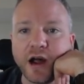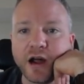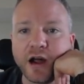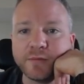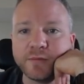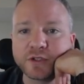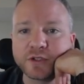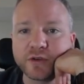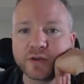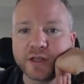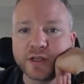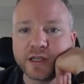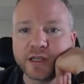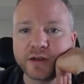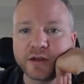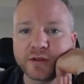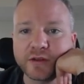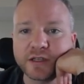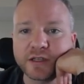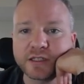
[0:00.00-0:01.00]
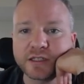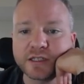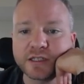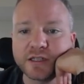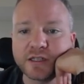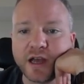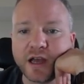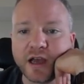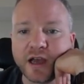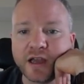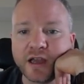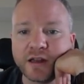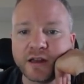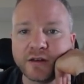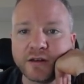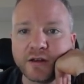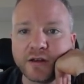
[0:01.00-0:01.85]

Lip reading: So here, this is 9